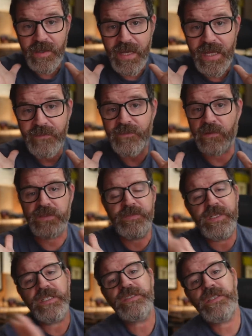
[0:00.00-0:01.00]
headphones
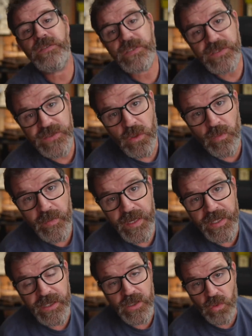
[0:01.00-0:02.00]
because there's so
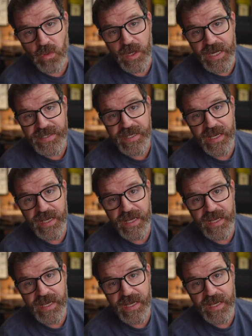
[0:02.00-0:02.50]
many great